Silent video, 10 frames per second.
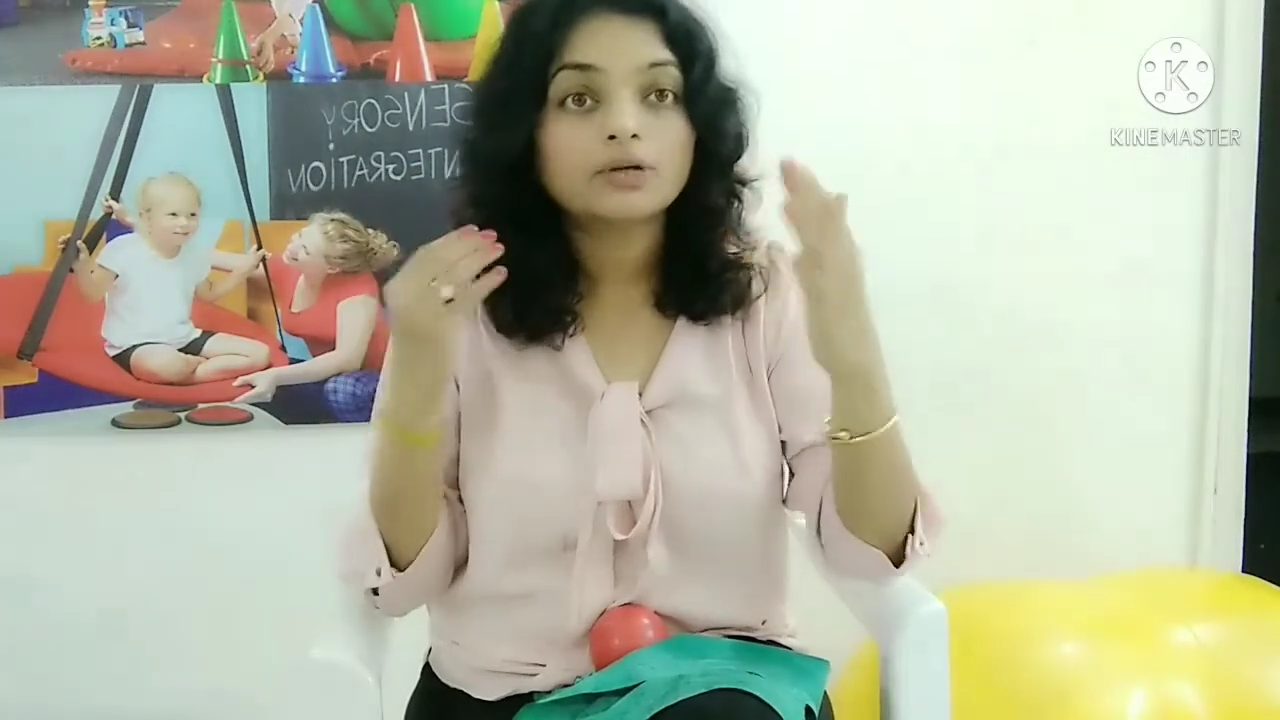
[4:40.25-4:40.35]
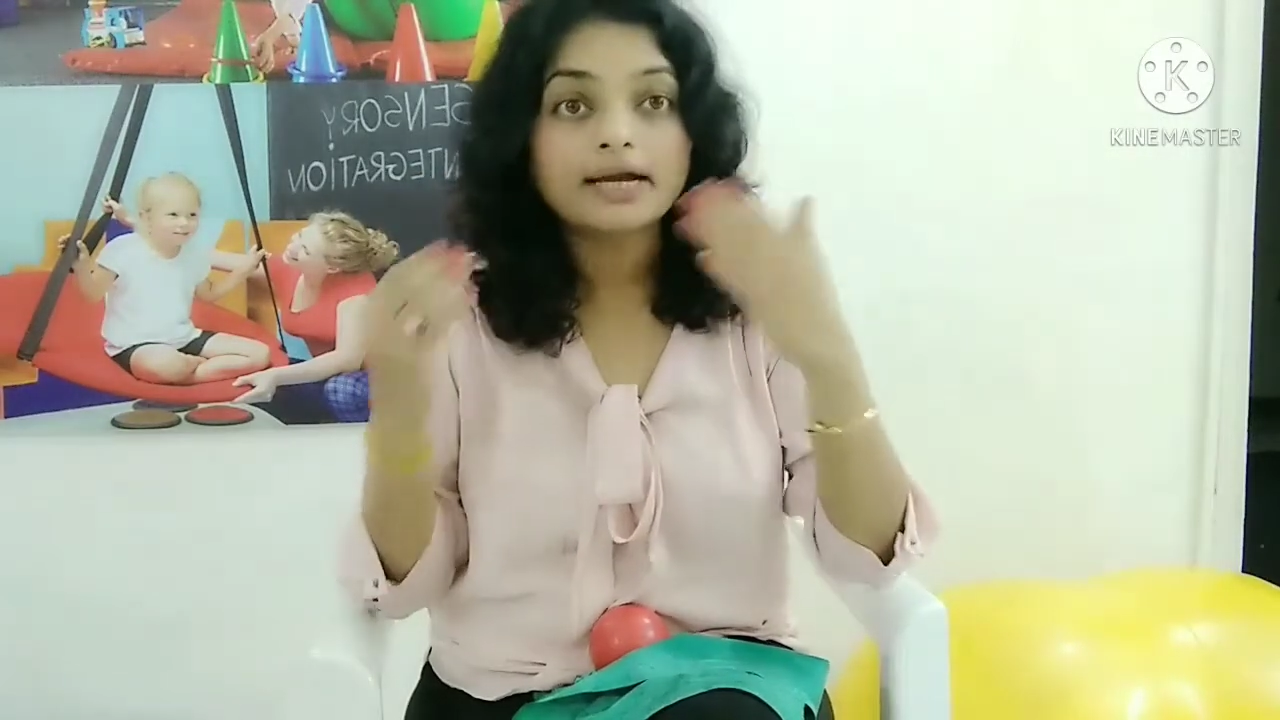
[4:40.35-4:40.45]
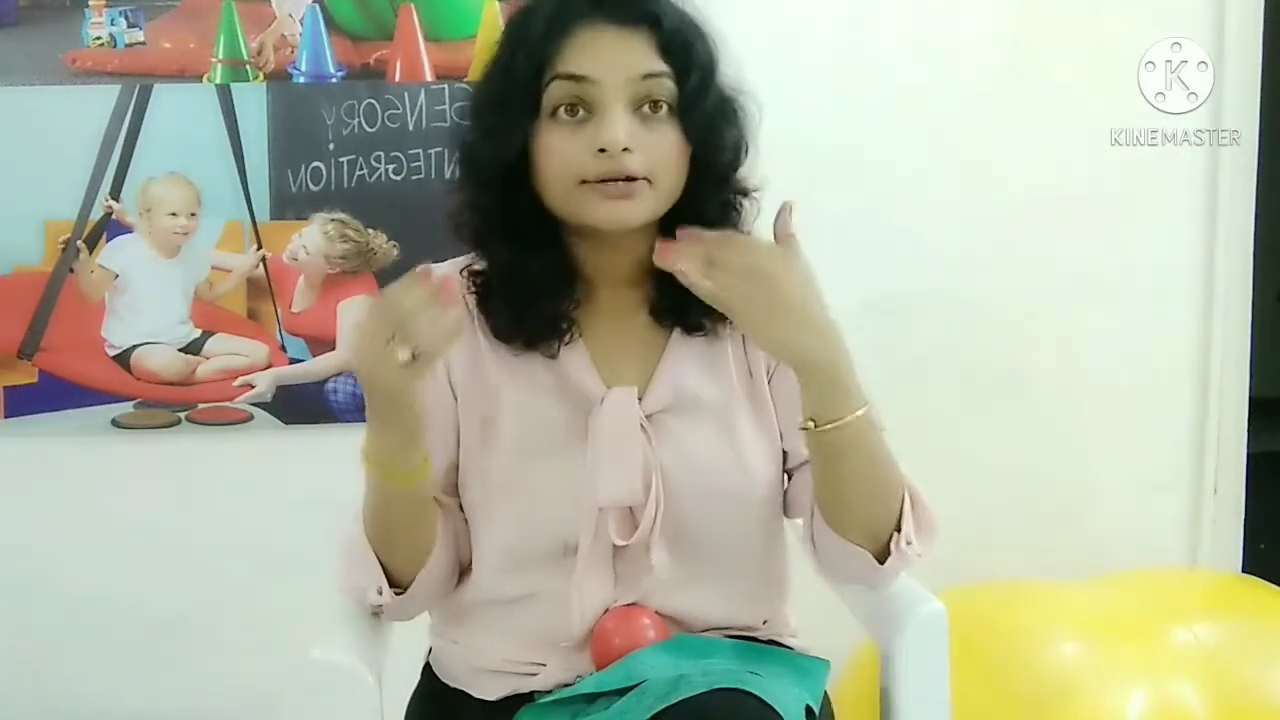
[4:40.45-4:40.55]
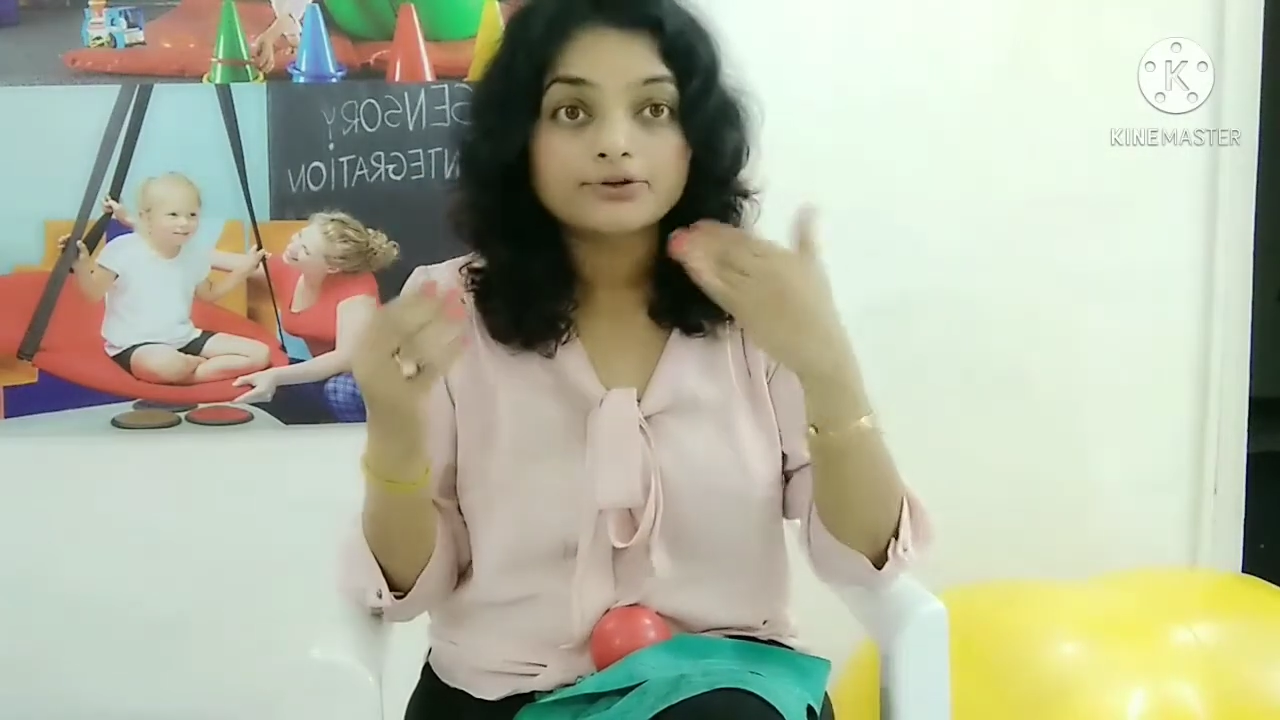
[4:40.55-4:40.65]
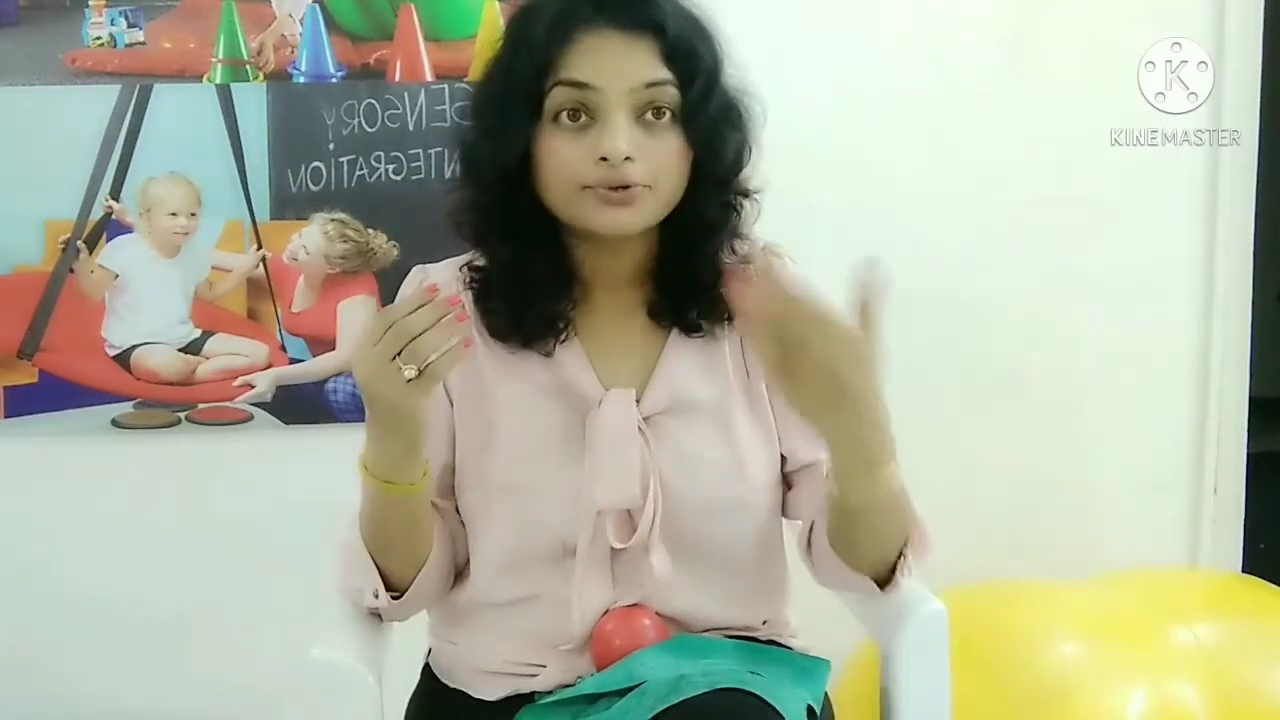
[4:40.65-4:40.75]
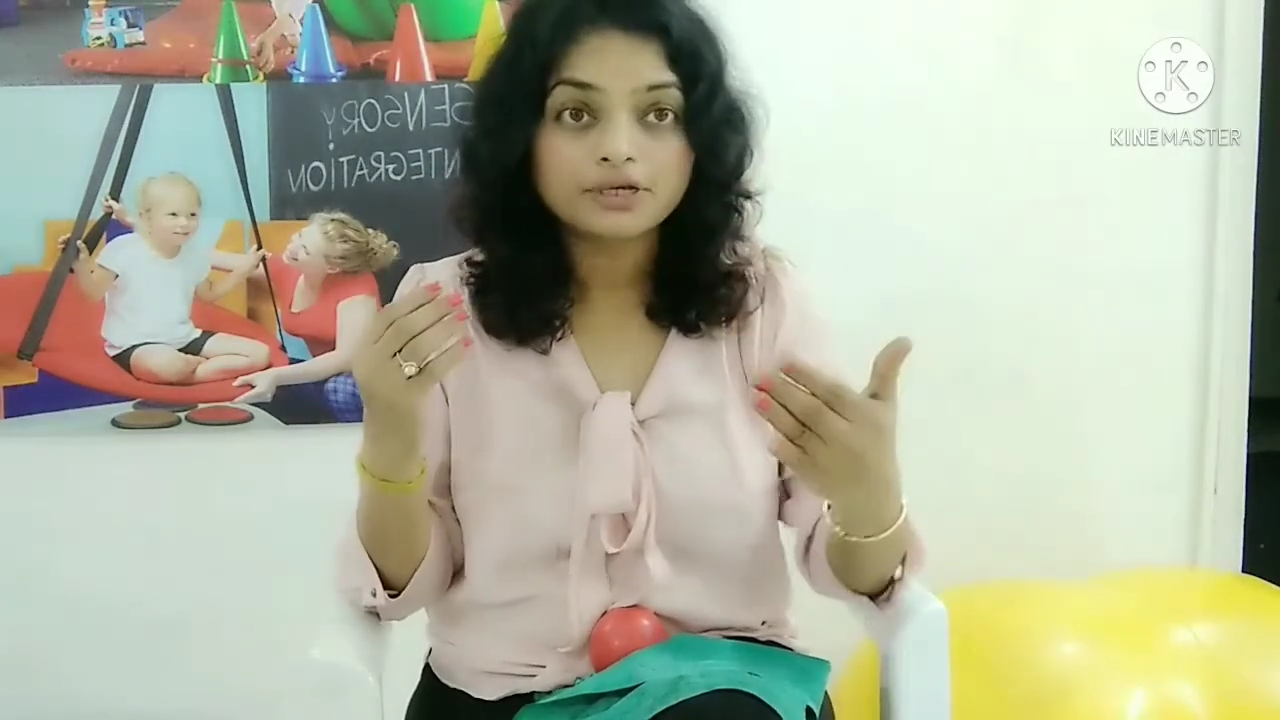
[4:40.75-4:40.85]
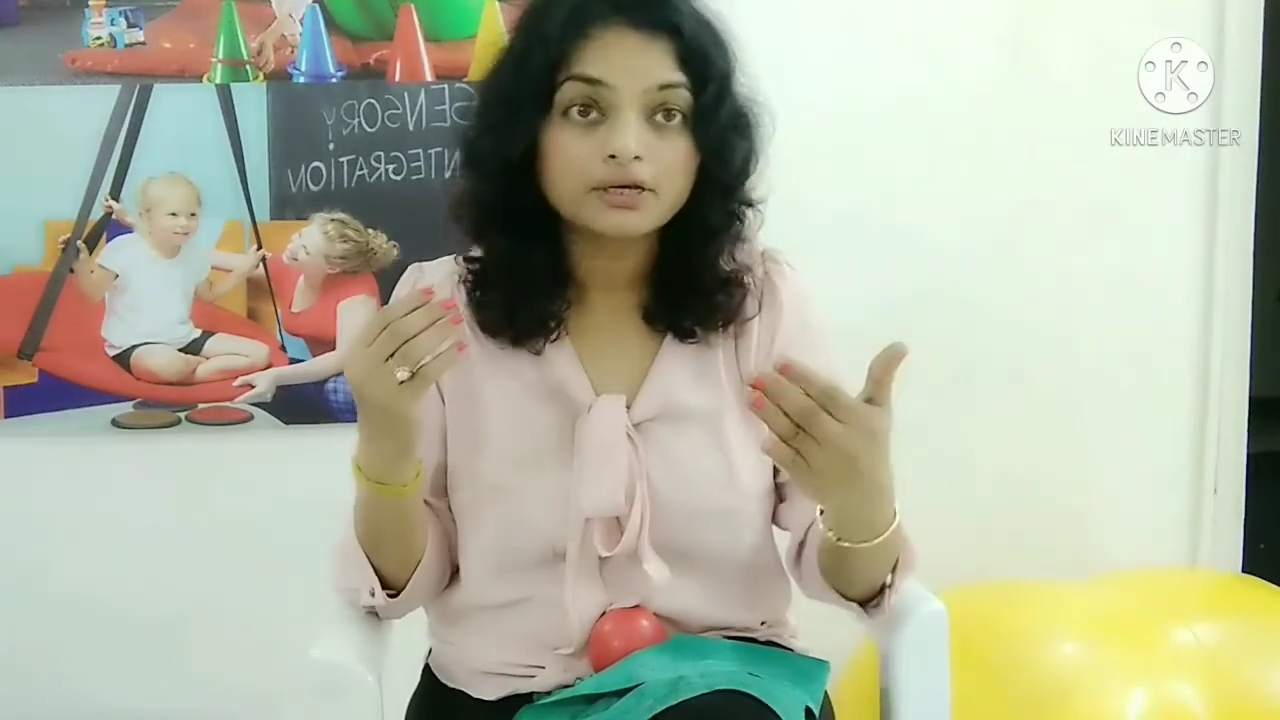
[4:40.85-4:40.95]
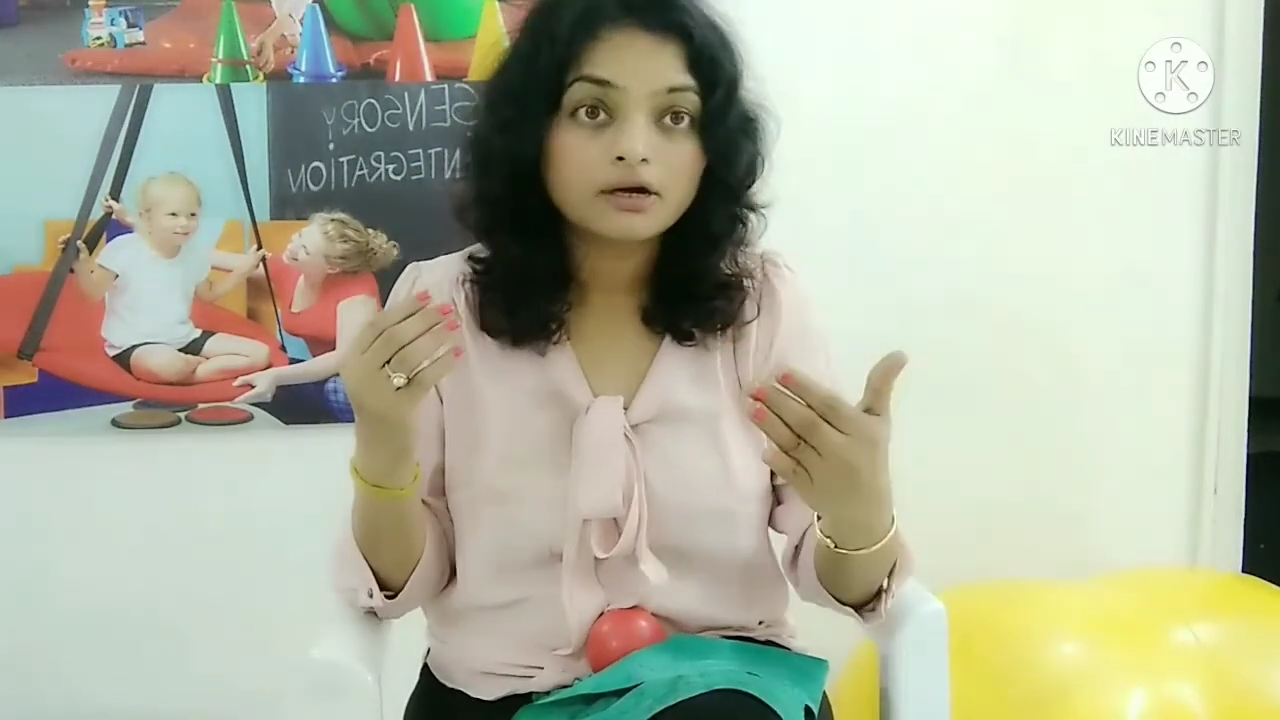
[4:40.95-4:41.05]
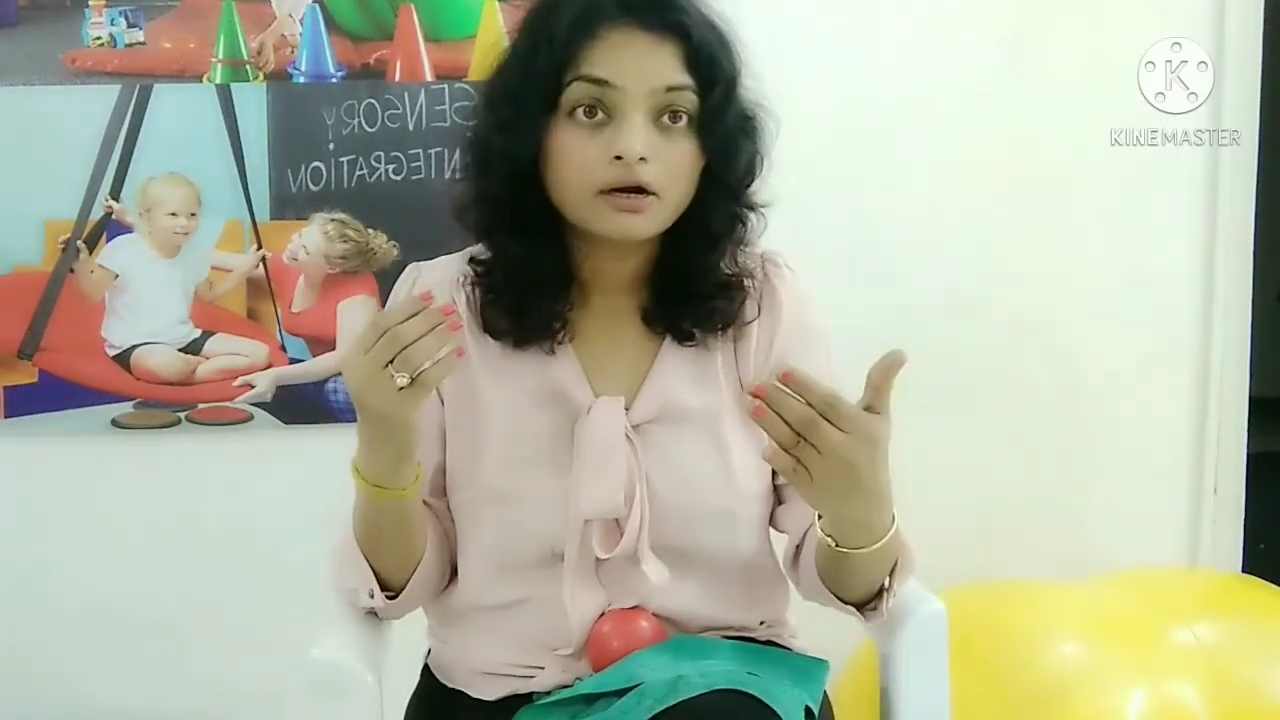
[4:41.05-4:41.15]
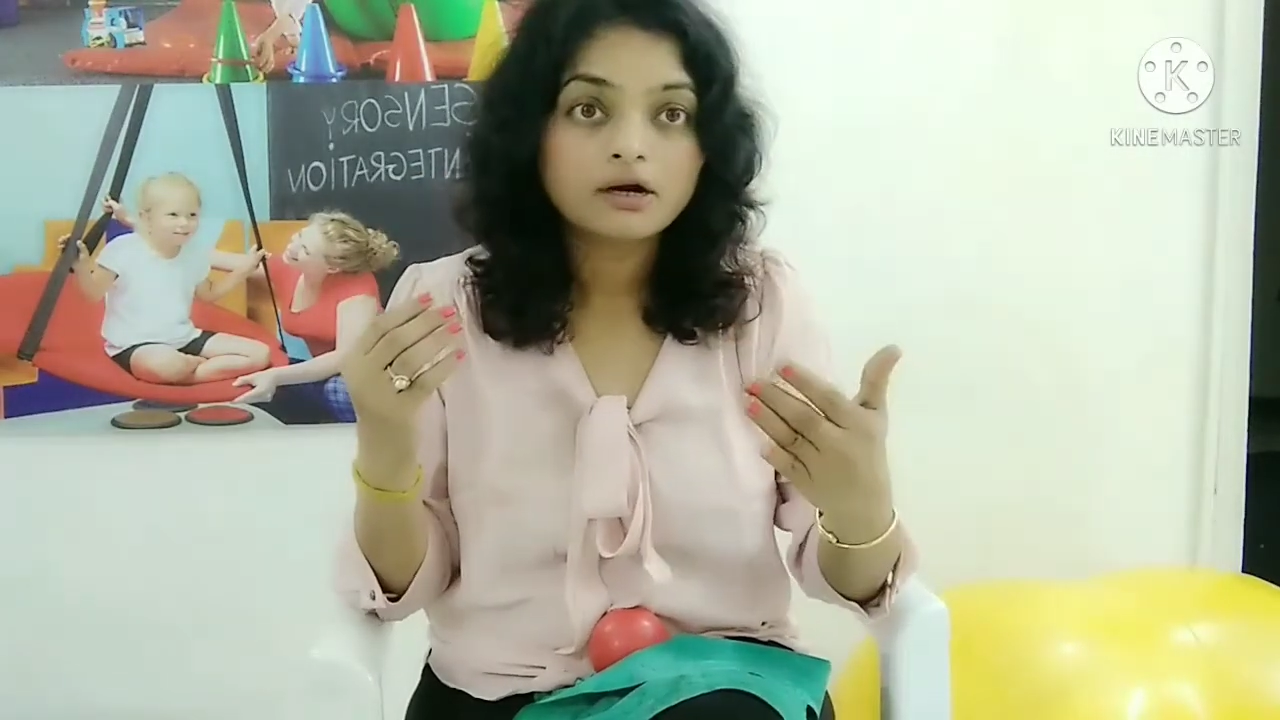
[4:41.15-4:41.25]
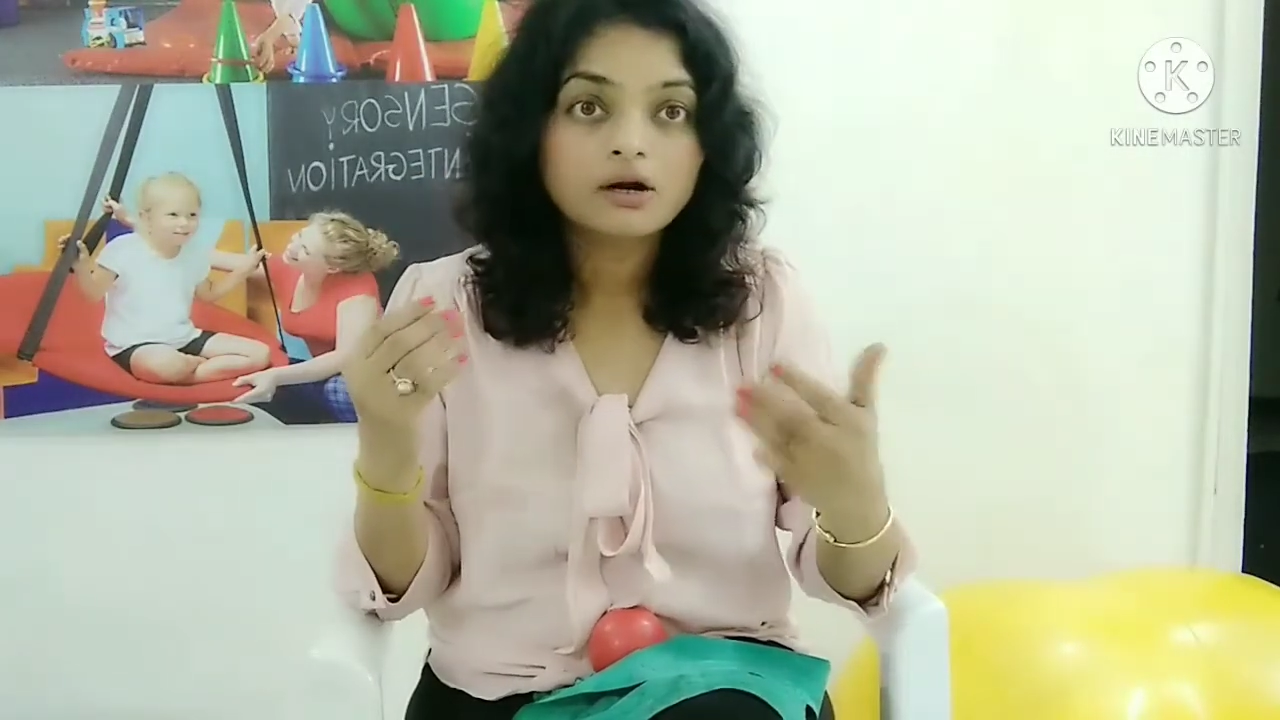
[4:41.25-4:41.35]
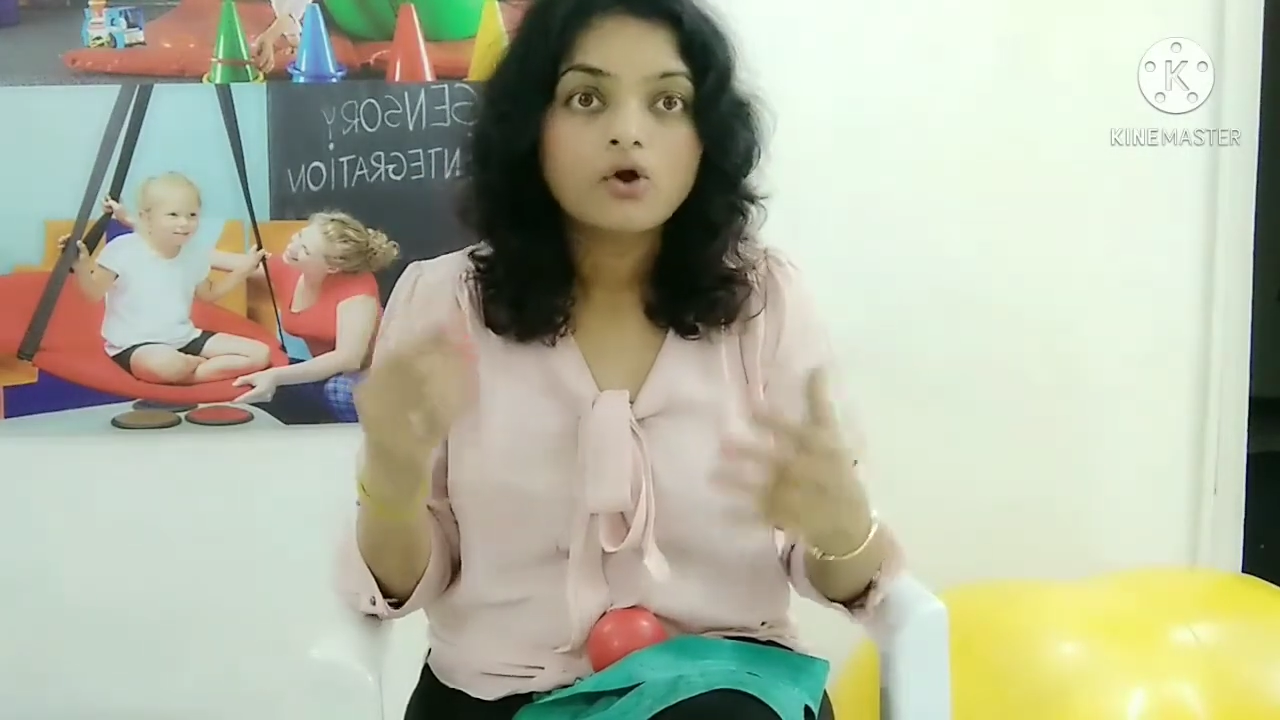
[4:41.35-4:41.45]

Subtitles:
and I don't hear,